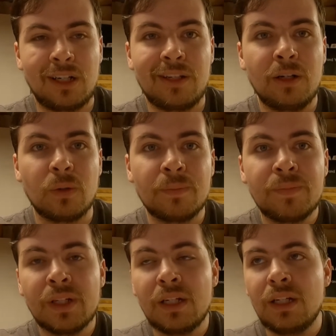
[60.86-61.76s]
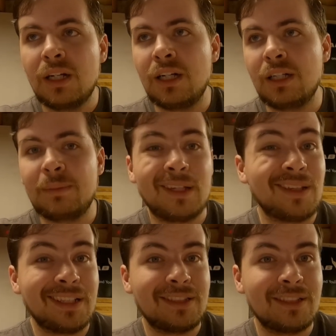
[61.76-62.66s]
unknown. Um,
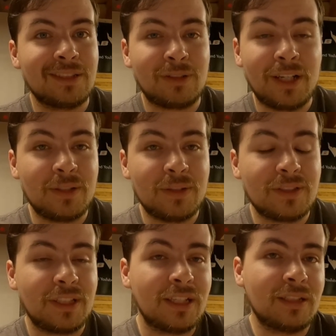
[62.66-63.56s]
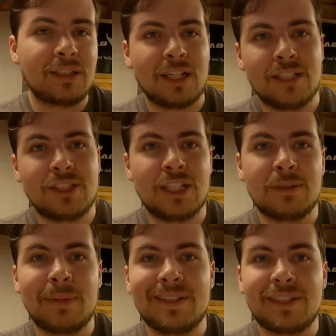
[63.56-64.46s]
I'd like to try and do this again, kind of
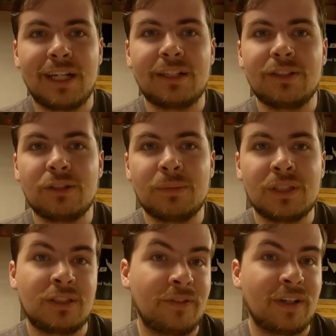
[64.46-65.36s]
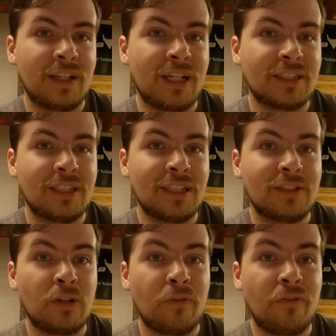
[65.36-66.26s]
change my design a little bit, see if I can actually get
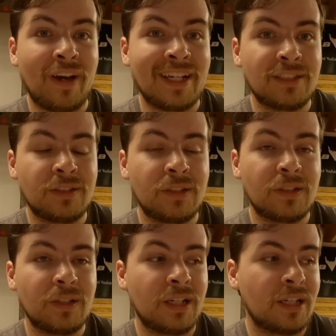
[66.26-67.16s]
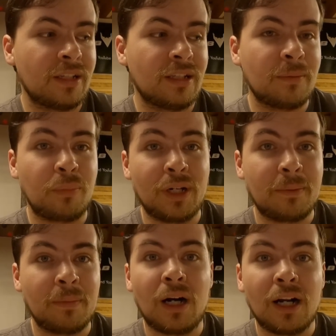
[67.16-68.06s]
it to go faster and uh,
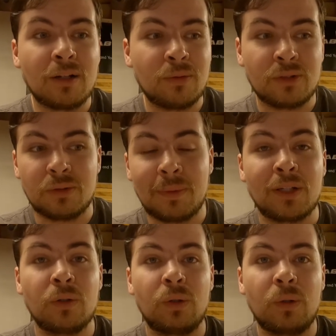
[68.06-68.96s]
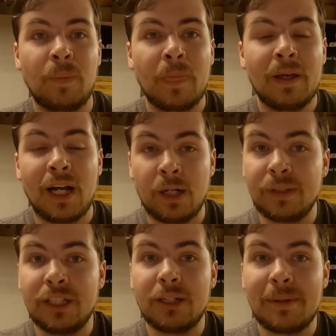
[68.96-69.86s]
break Mach, which was my goal. I
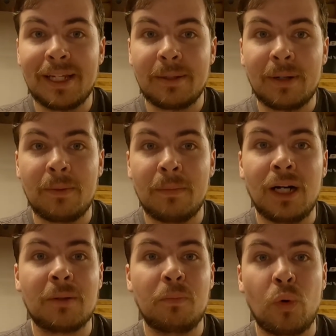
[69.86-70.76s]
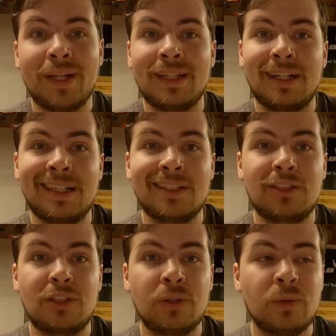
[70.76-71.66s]
only ended up hitting about Mach
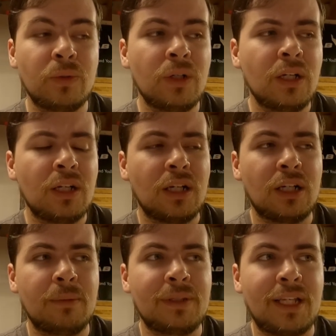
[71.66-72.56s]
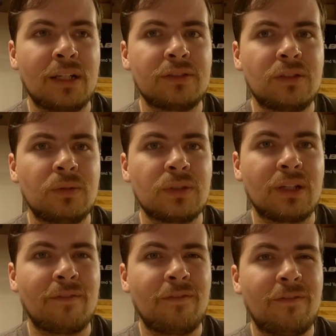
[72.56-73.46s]
0.92, um, and the altitude
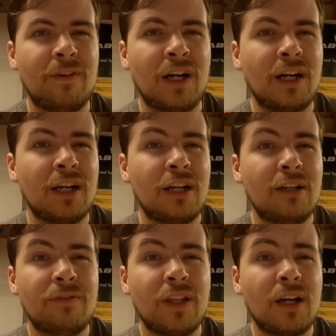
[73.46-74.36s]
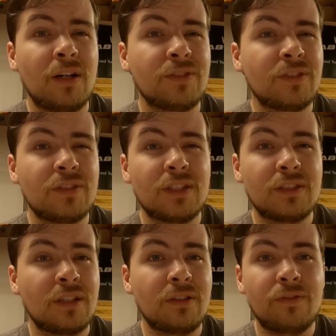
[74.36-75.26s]
was like
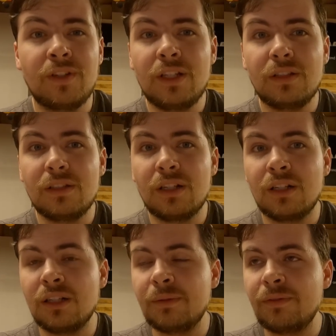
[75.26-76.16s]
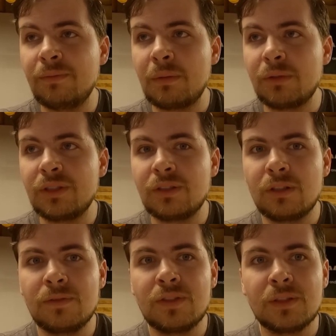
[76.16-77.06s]
5,600 feet, um, if memory
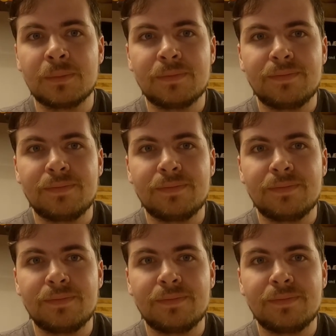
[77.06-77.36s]
serves.